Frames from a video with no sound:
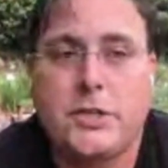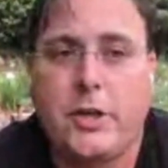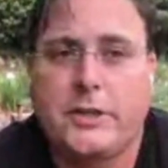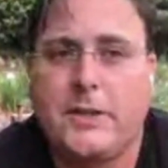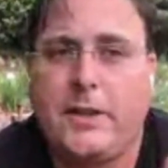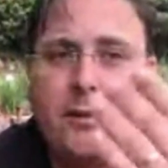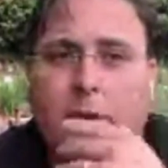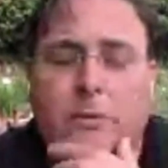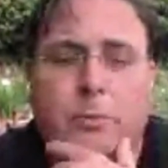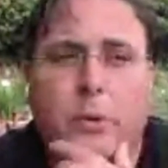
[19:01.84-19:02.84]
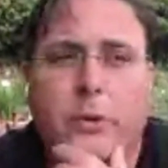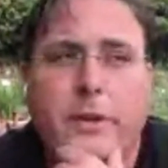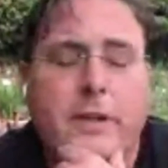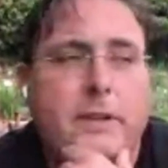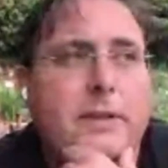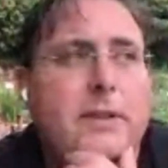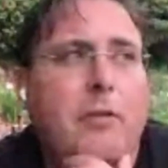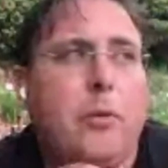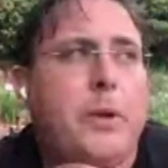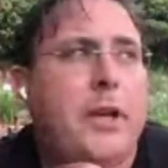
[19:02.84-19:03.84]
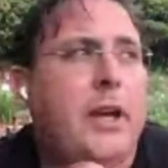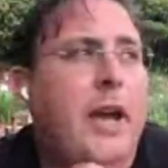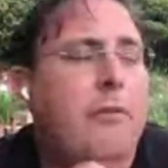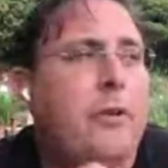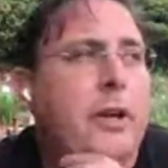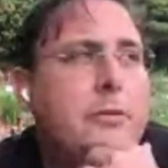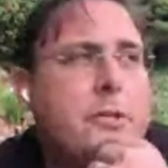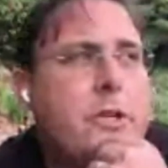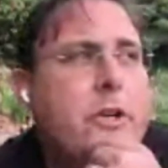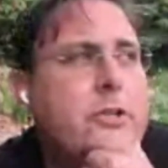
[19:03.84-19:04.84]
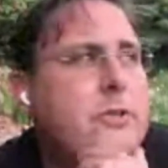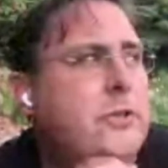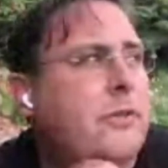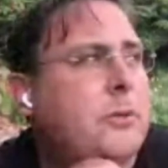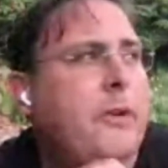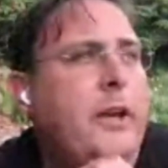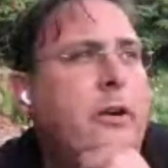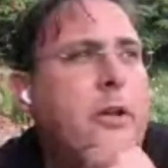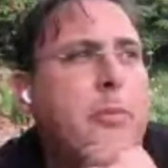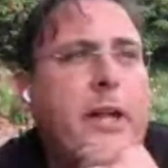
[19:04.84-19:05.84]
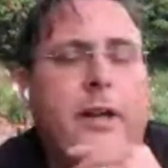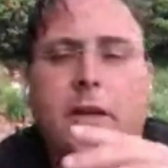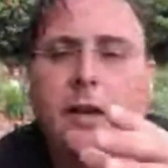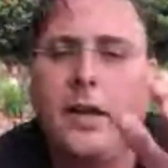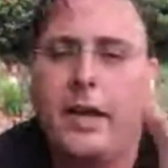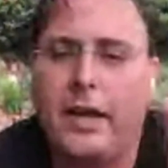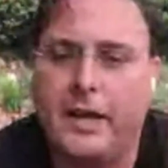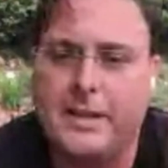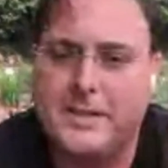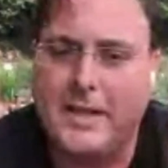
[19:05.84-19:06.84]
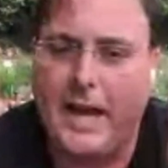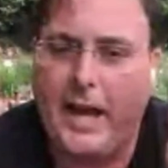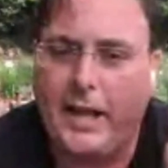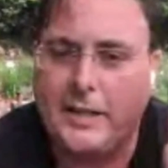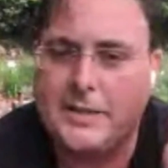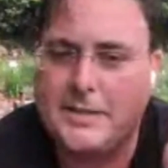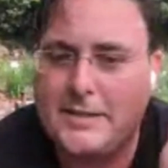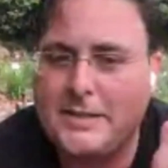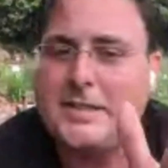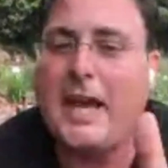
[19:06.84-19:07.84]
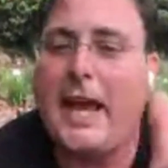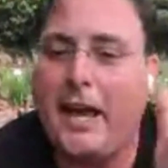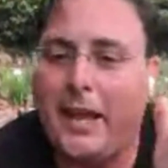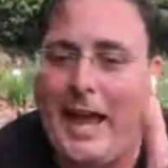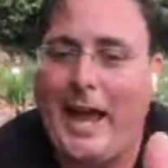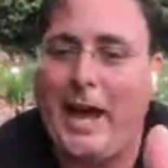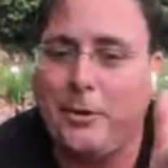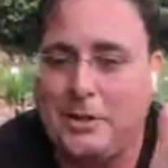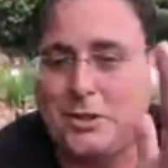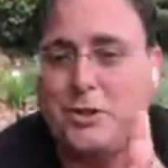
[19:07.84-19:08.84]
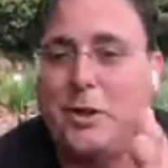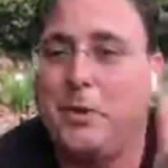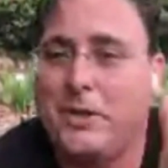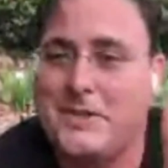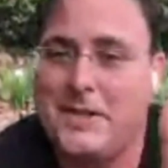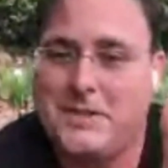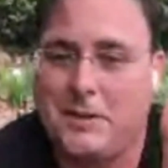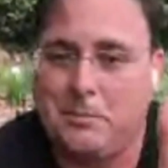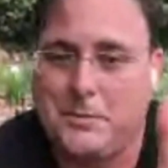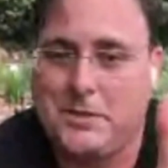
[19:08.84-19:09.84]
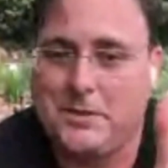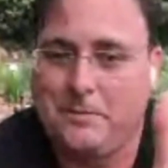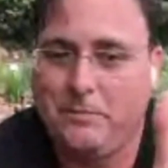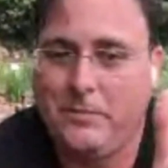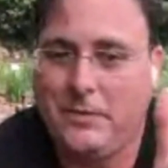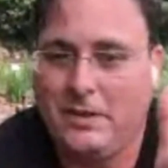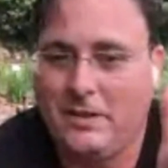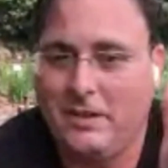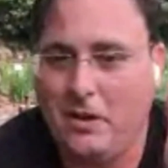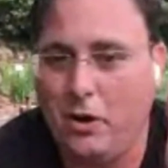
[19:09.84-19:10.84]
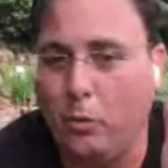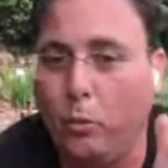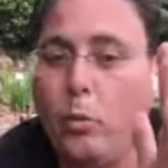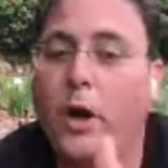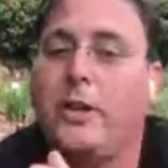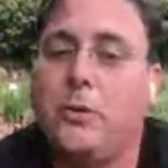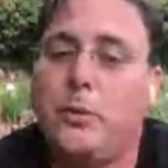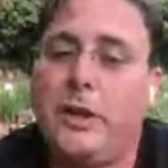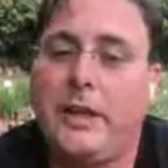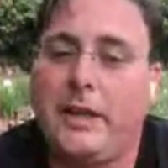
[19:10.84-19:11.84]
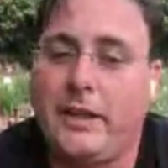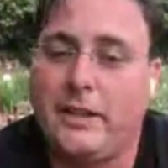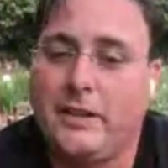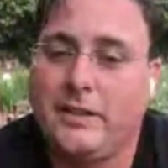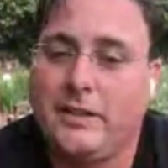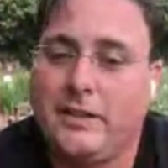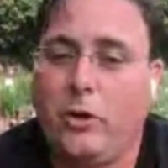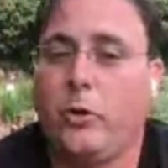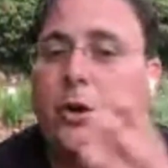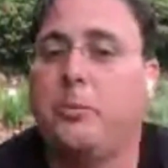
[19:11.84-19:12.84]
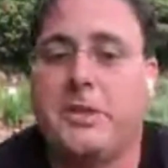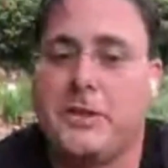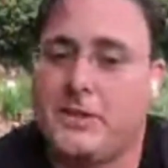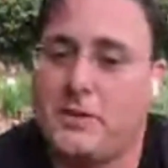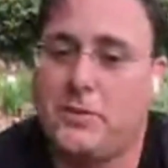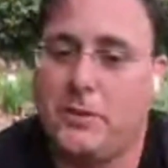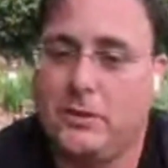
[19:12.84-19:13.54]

tricks that Devil ever pulled, the Devil being every infrastructure as a service provider on the planet, is that scale out distributed systems are what you need in order to be successful.